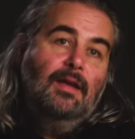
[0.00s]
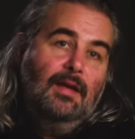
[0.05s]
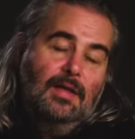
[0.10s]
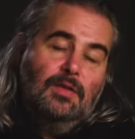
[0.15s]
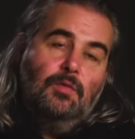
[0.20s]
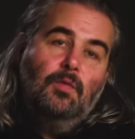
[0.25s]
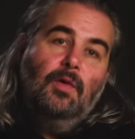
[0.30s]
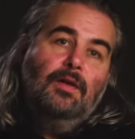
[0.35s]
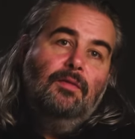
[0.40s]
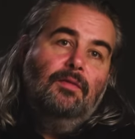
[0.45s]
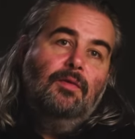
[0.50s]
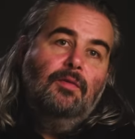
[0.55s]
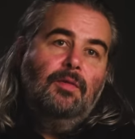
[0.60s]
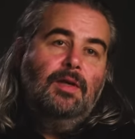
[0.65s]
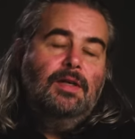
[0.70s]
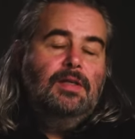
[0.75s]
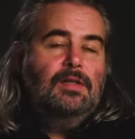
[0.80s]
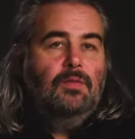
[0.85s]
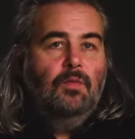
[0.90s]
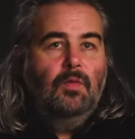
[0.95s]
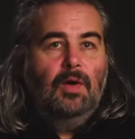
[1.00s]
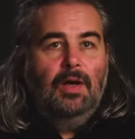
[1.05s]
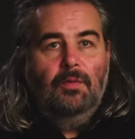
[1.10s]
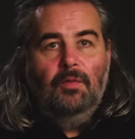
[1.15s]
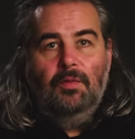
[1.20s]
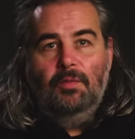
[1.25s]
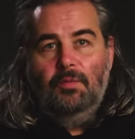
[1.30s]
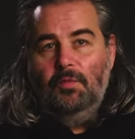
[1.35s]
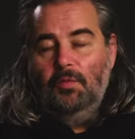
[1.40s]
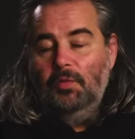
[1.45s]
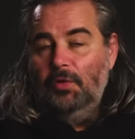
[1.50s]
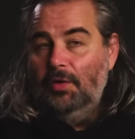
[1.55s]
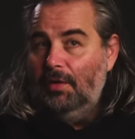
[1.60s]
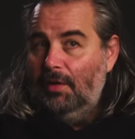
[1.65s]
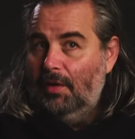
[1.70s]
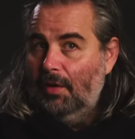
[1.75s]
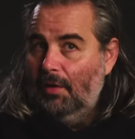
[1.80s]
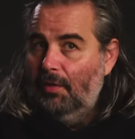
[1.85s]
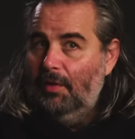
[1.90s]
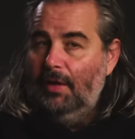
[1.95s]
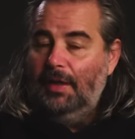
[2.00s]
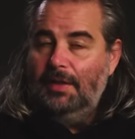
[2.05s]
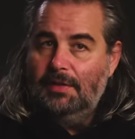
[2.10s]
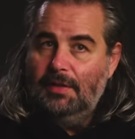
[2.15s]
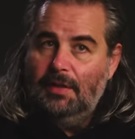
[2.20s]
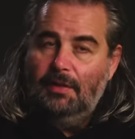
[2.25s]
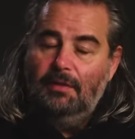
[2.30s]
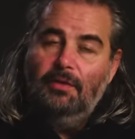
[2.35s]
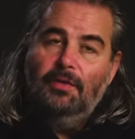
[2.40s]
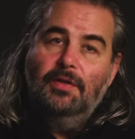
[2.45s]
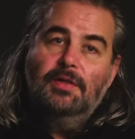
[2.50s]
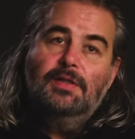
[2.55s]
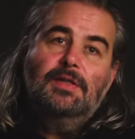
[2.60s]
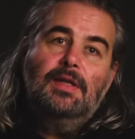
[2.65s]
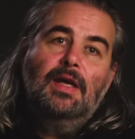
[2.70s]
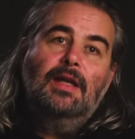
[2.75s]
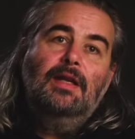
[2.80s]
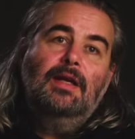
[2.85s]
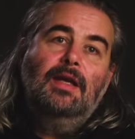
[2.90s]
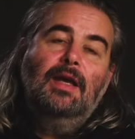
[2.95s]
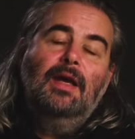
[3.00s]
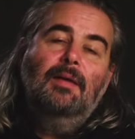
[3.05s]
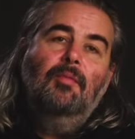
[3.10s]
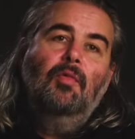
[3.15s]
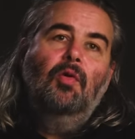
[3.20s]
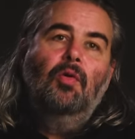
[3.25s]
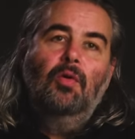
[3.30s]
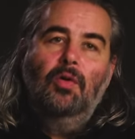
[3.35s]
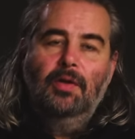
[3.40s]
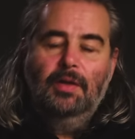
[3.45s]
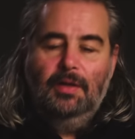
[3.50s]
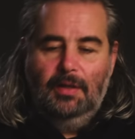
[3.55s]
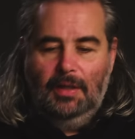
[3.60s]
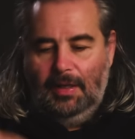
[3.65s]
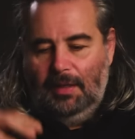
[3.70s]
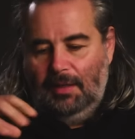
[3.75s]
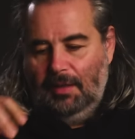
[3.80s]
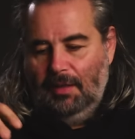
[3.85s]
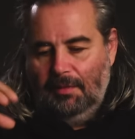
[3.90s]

That's one of the reasons why we wouldn't go necessarily on Steadicam or on like